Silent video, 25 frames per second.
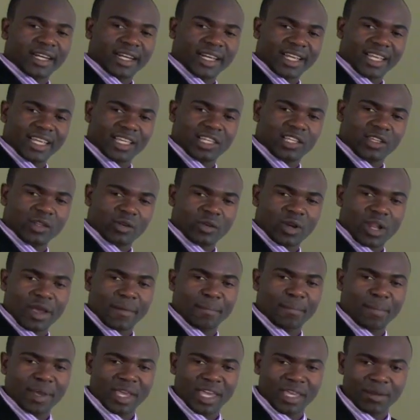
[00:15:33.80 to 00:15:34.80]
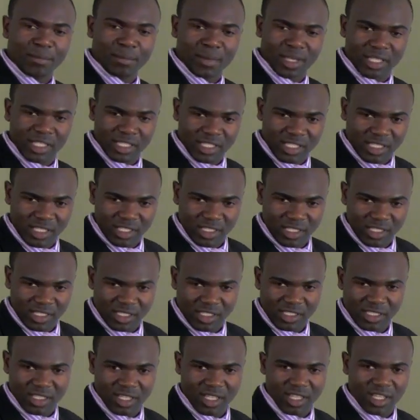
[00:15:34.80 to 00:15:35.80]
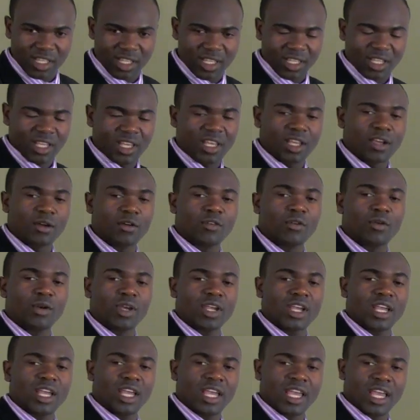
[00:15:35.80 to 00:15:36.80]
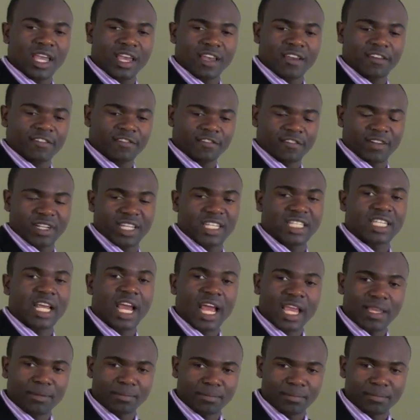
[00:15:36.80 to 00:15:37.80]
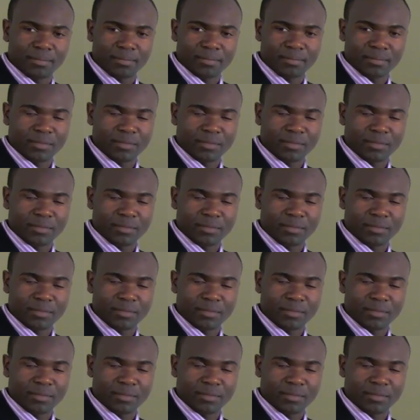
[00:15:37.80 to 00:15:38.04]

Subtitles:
regular payments every time